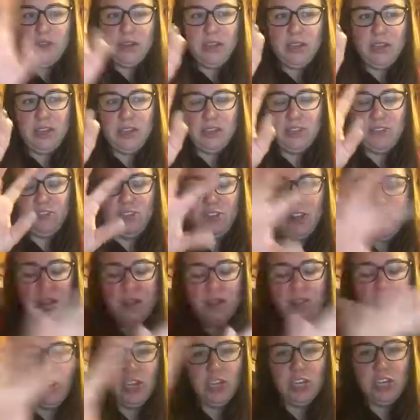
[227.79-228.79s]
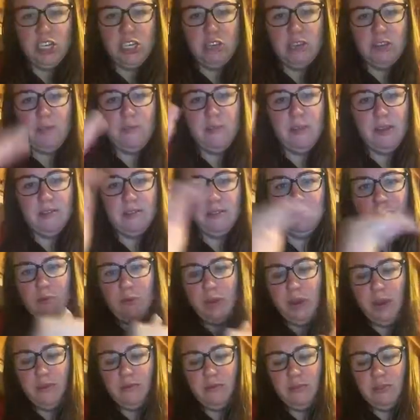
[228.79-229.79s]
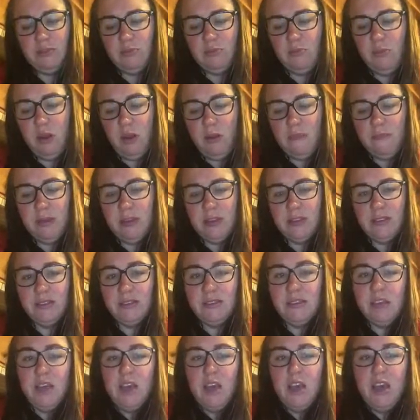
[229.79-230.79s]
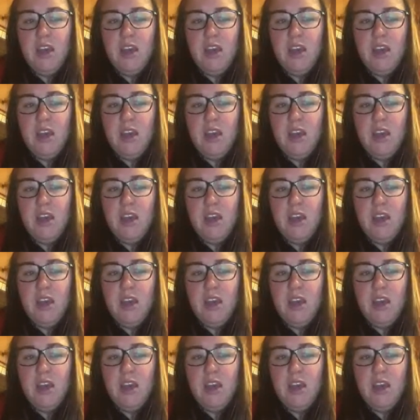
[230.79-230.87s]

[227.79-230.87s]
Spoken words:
and I tried to show him how a square was a rhombus.